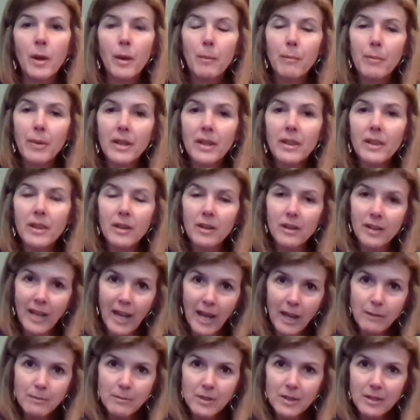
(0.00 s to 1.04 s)
But there
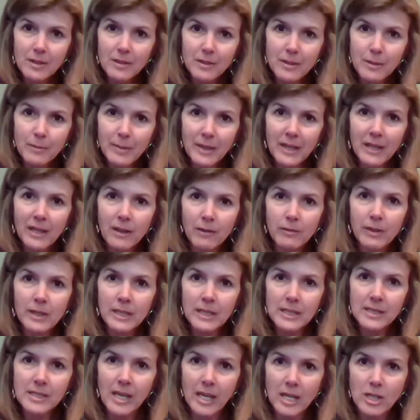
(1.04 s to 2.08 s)
came to be a
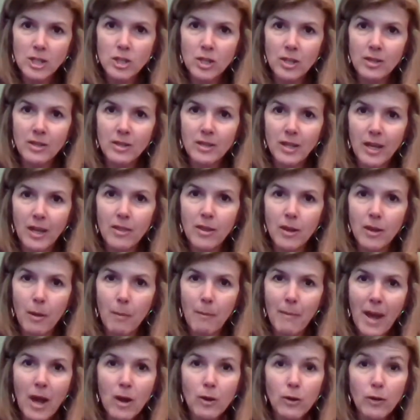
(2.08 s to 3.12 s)
realization that the
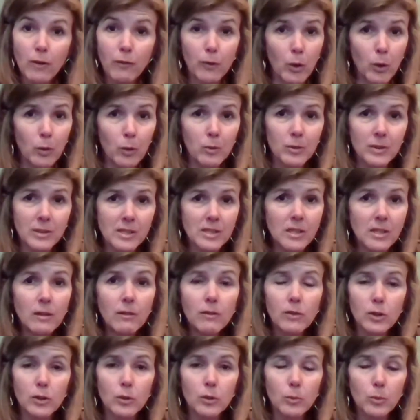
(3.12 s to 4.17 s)
amount of gold and
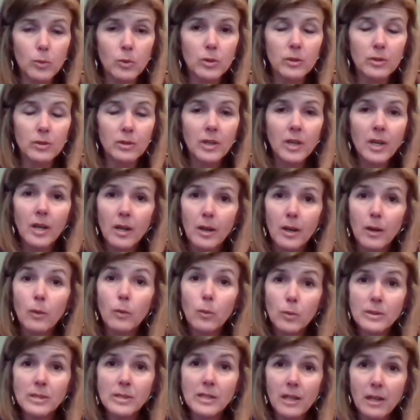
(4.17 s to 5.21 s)
silver in the world
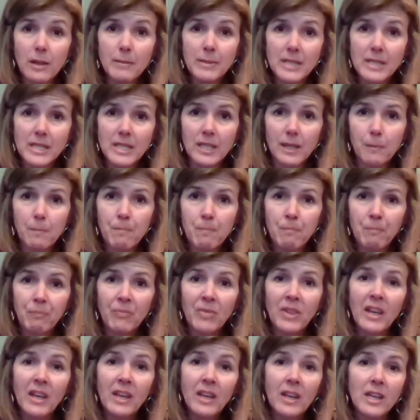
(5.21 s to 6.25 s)
was limited.
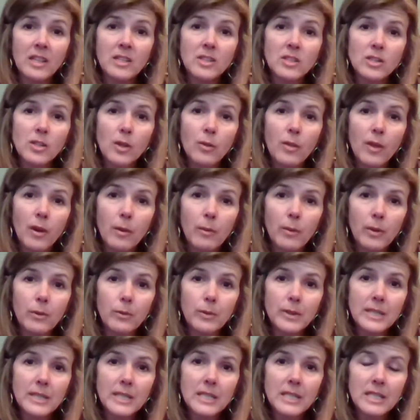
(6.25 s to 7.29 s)
And so they were
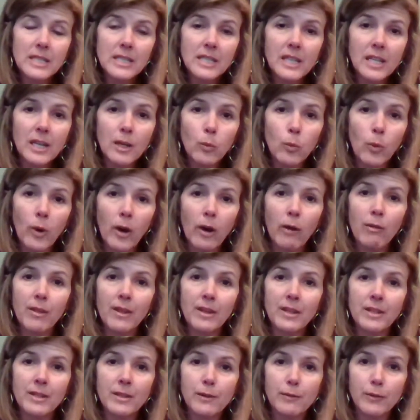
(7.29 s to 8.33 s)
going to need to get wealth
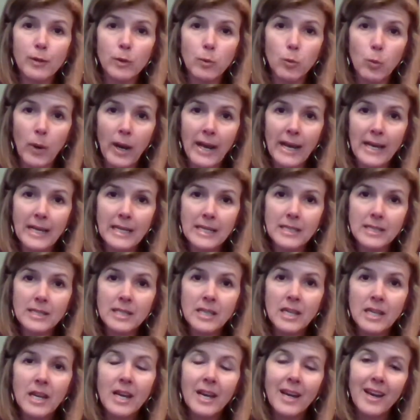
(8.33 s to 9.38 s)
in different ways.
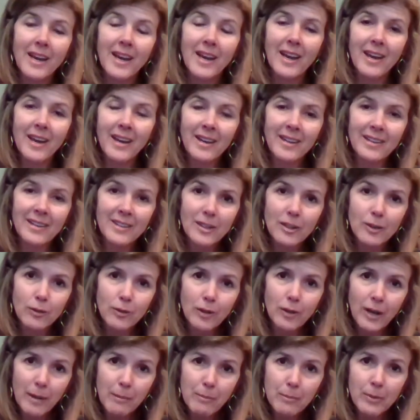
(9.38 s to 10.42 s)
And
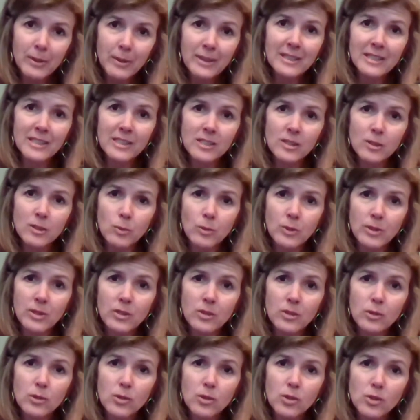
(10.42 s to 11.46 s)
Great Britain is going
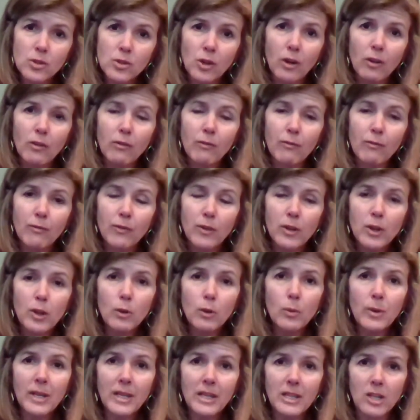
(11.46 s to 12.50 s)
to start
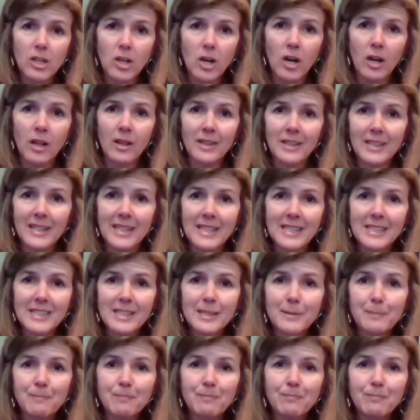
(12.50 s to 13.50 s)
viewing the colonies